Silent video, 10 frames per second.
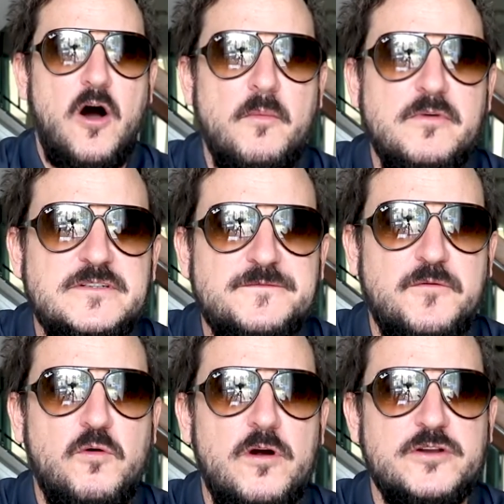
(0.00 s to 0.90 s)
Almost
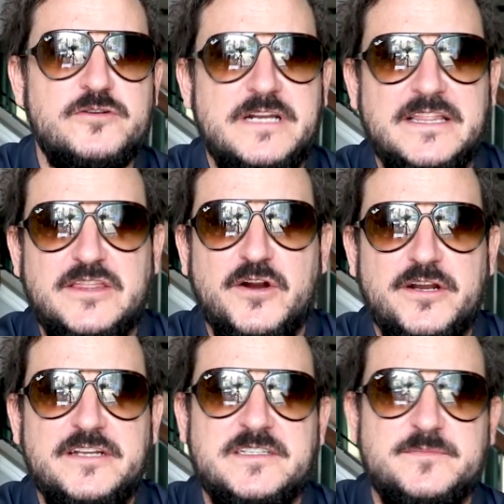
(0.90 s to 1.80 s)

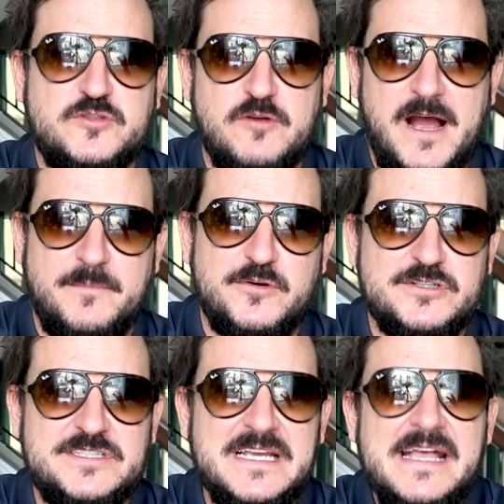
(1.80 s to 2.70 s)
430
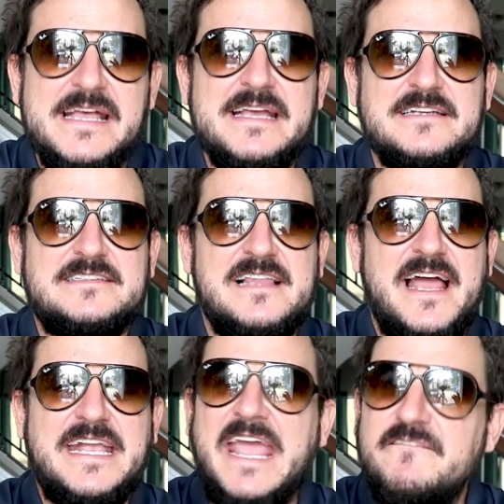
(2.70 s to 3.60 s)
subscribers is
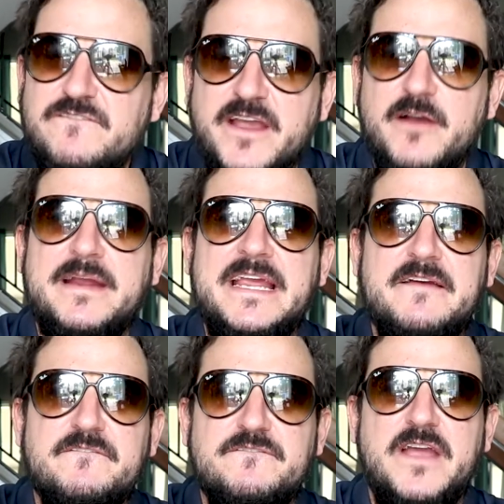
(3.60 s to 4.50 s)
like a
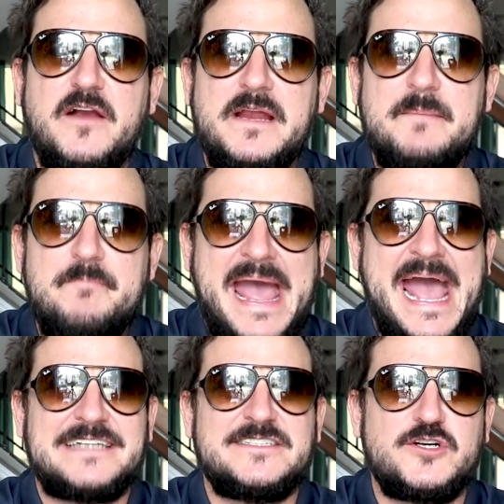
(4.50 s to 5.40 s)
very, very
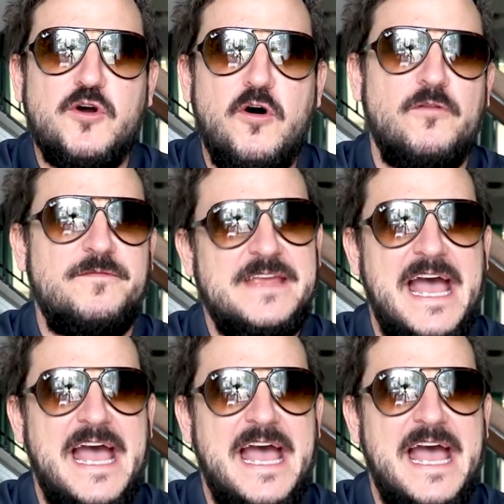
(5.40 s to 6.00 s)
packed coffee